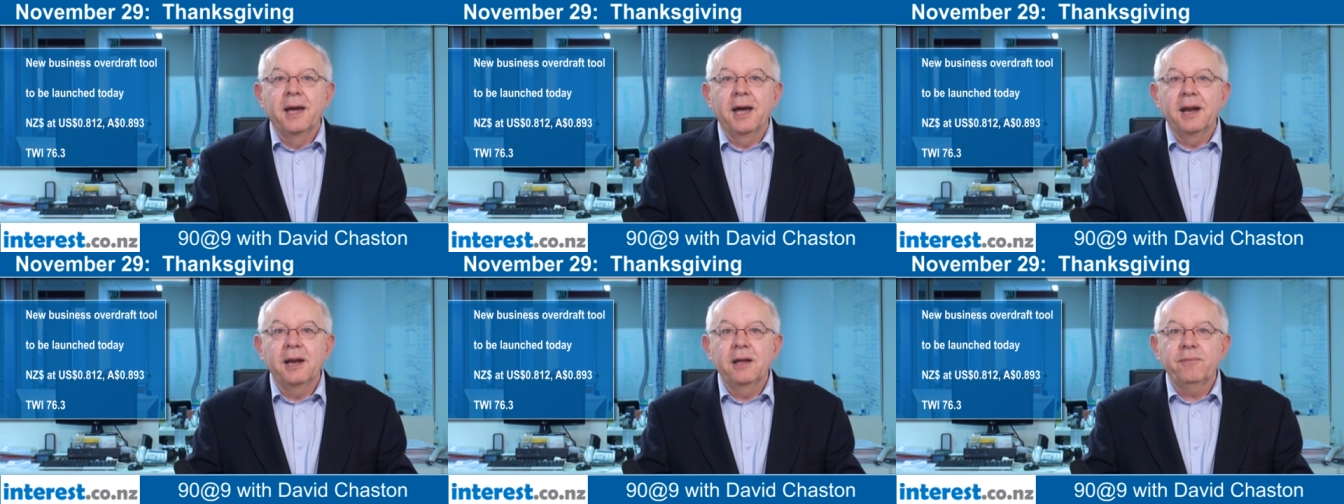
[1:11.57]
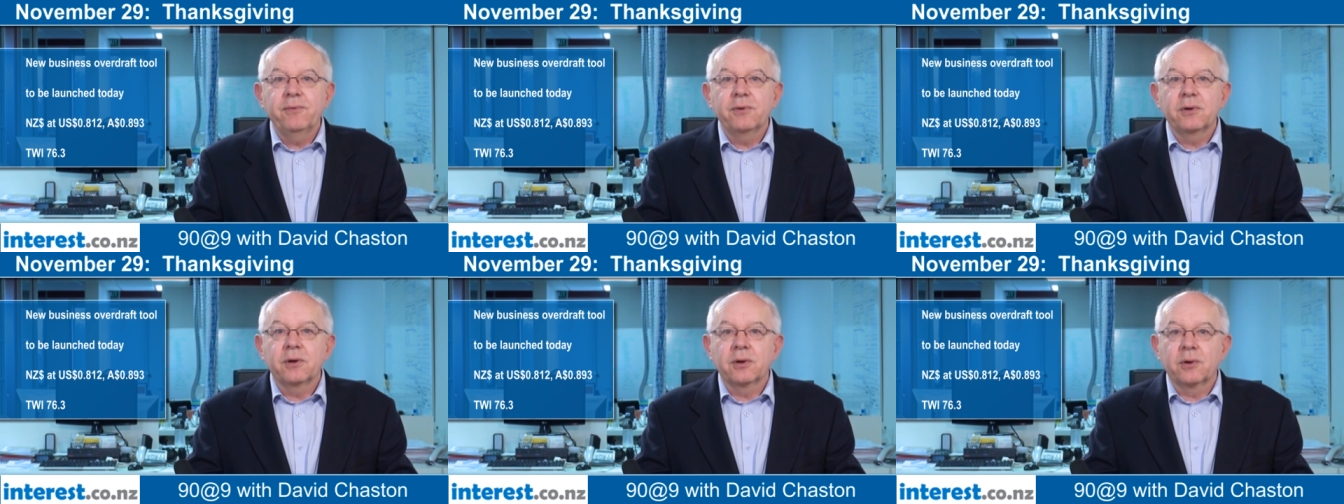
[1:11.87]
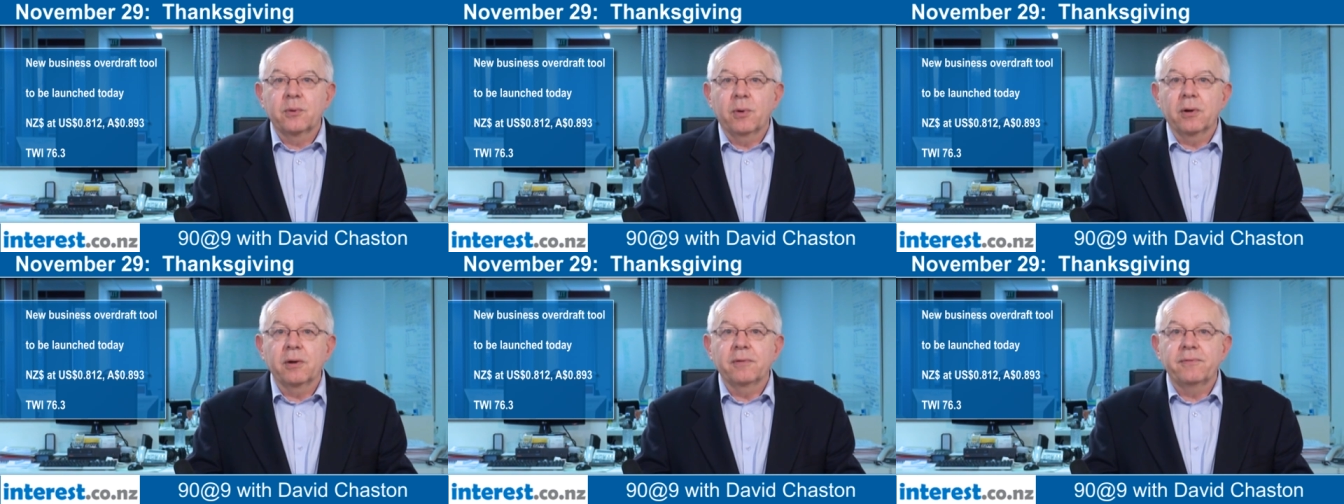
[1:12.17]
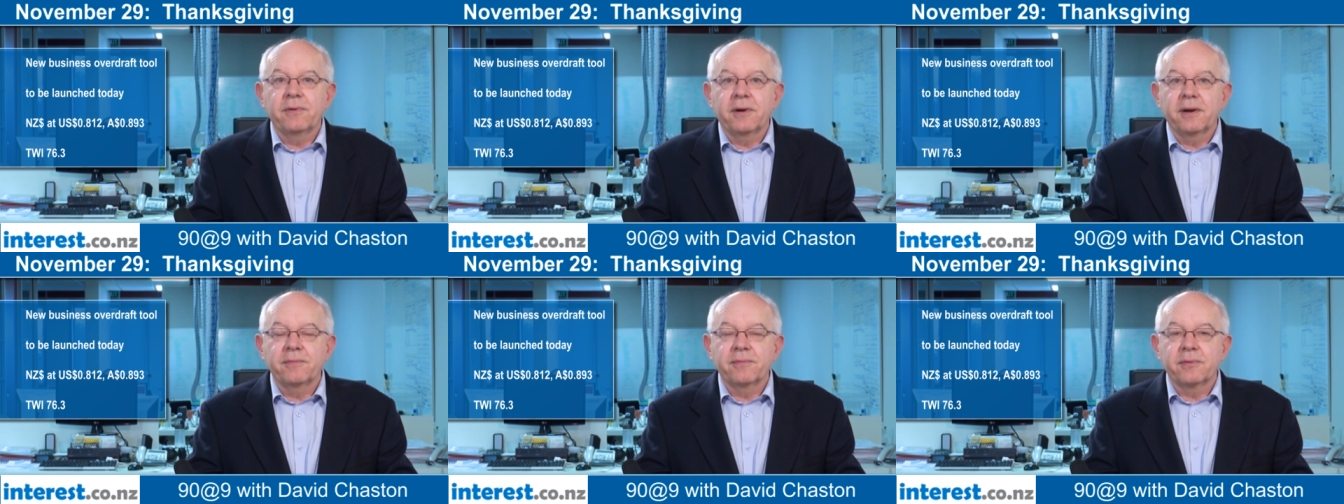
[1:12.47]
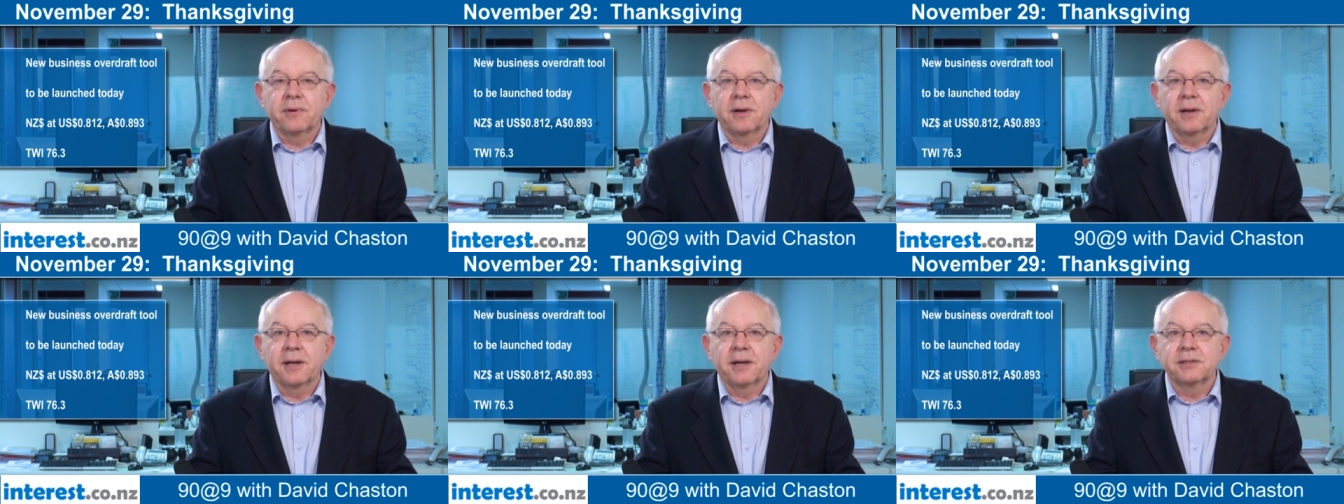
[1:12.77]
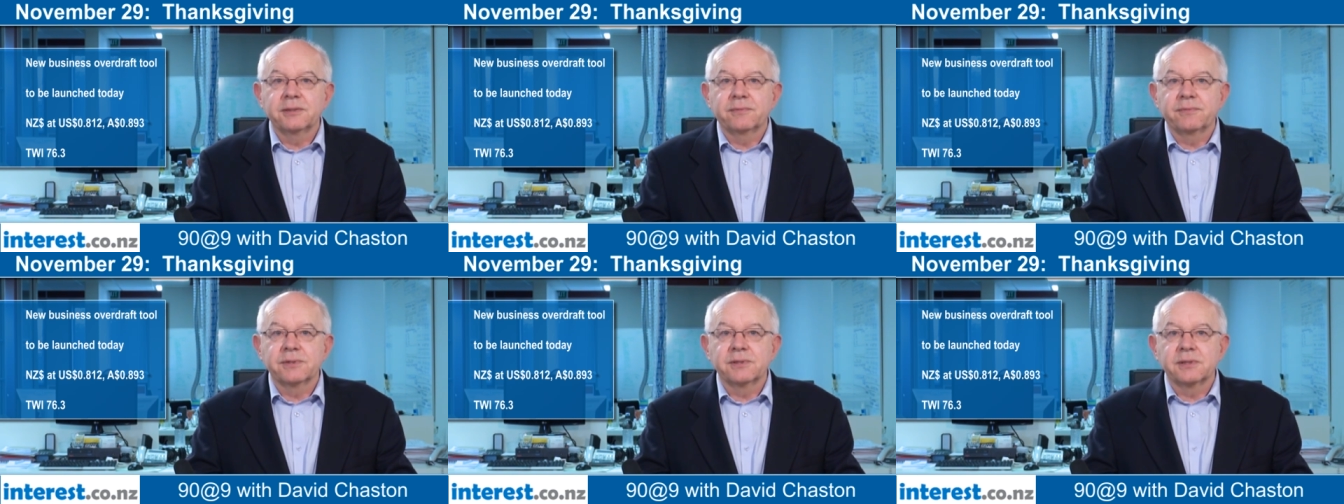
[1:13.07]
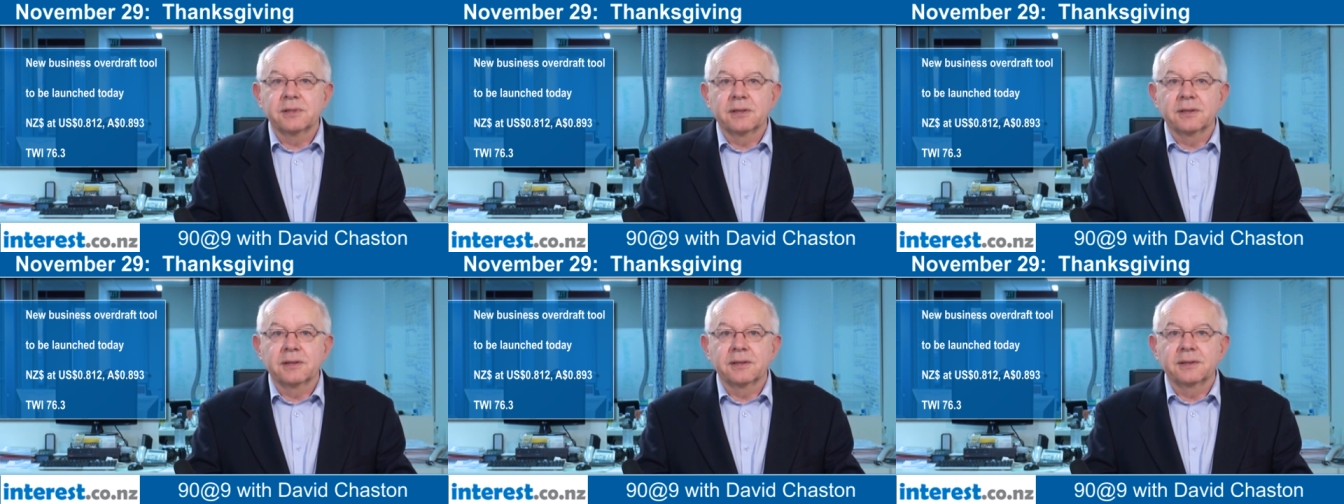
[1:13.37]
and if you could qualify for a larger
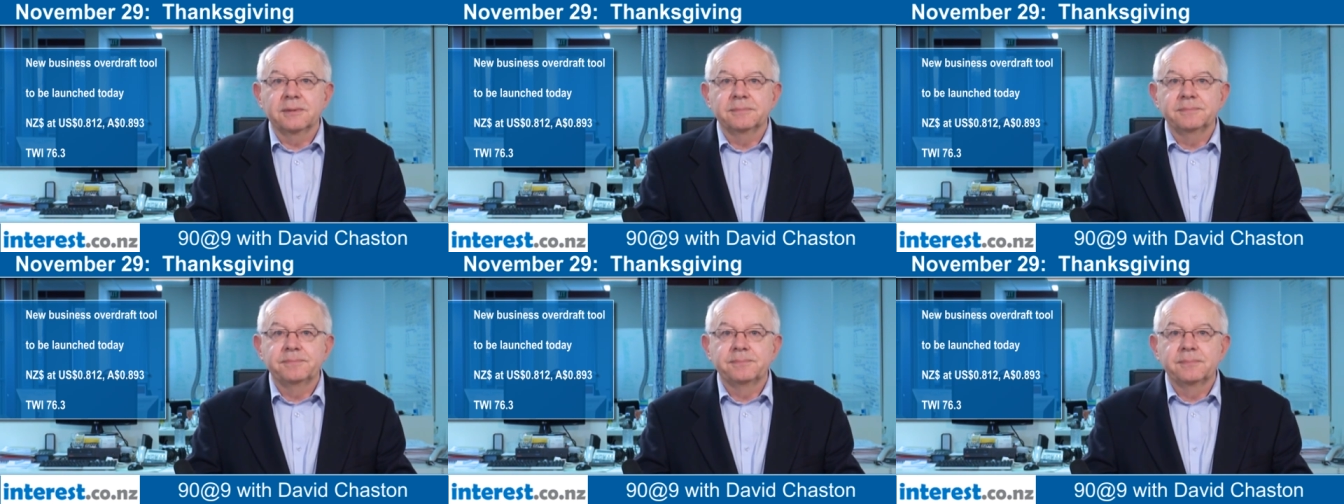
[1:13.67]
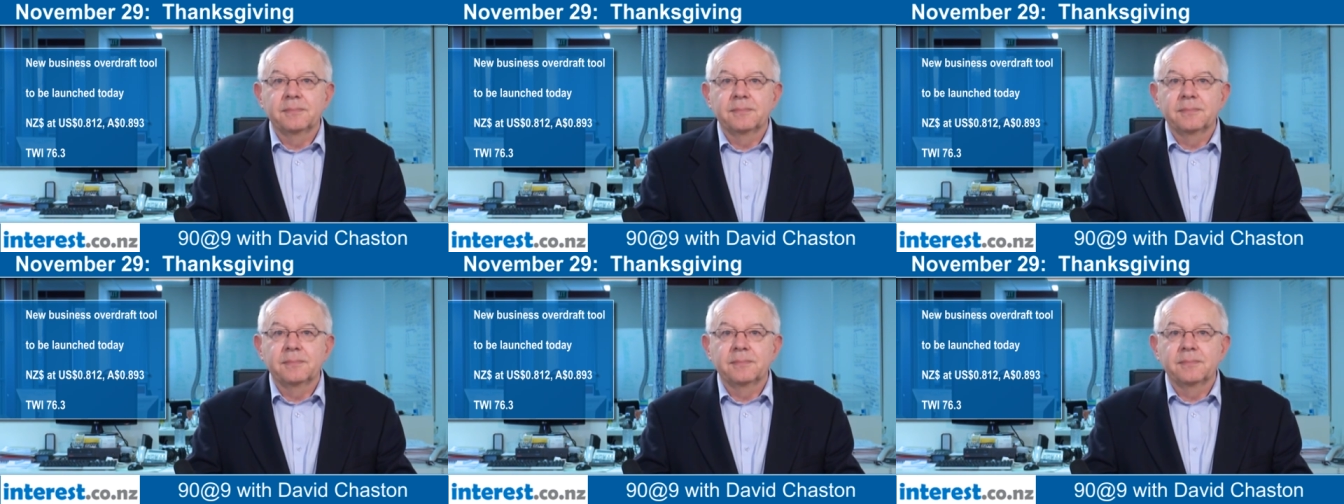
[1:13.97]
facility.